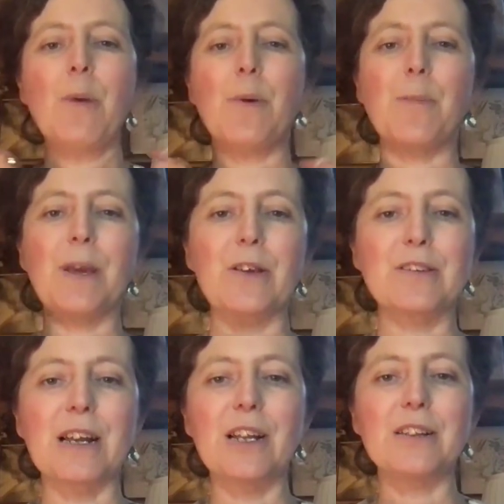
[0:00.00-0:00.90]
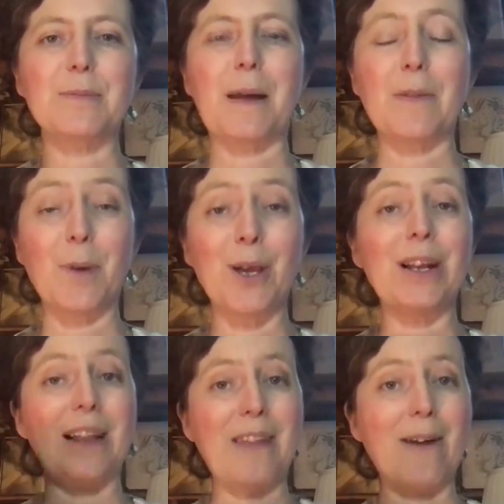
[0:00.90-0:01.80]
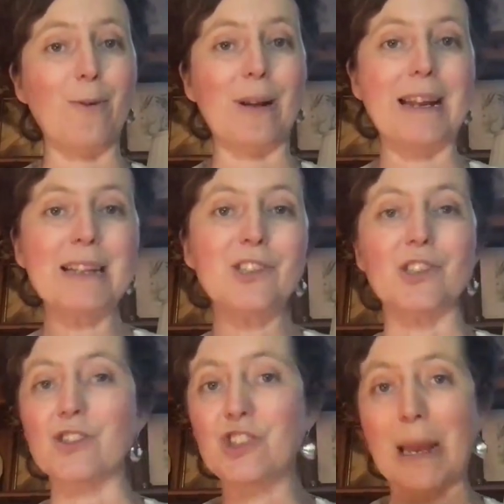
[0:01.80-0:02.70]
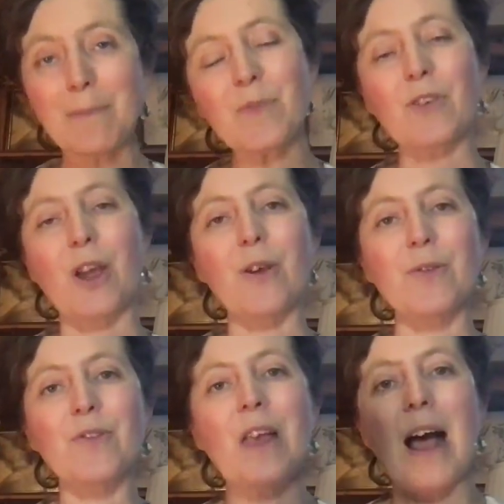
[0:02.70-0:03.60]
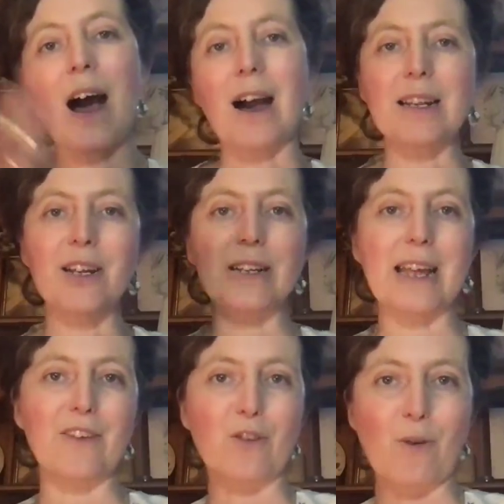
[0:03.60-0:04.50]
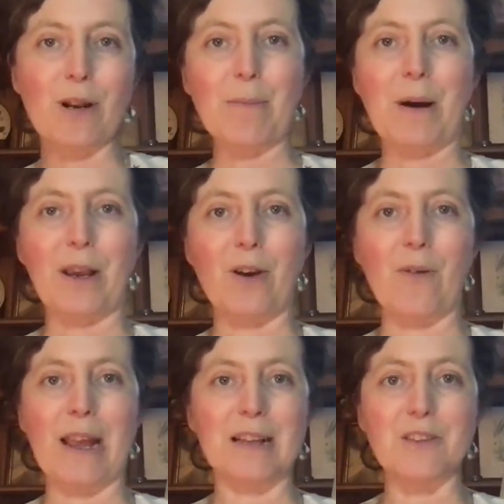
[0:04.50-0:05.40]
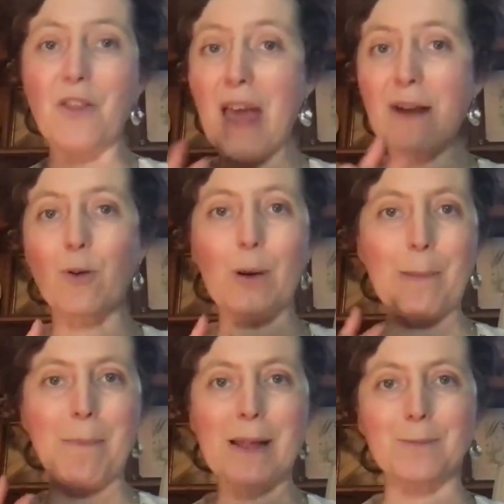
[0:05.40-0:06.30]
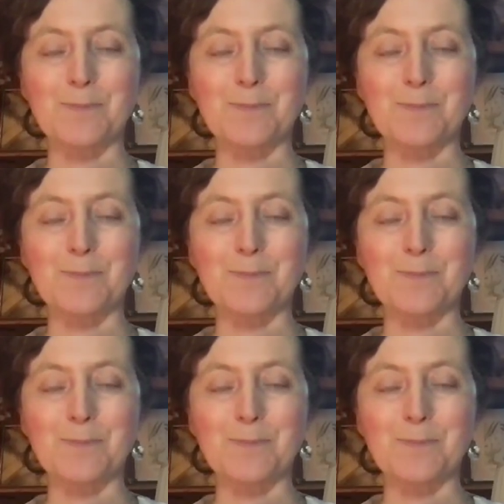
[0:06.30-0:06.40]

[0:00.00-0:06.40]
But because I learnt about them early, they're all in inches. Gemstones, I learnt later on in my career. So they're all in mil,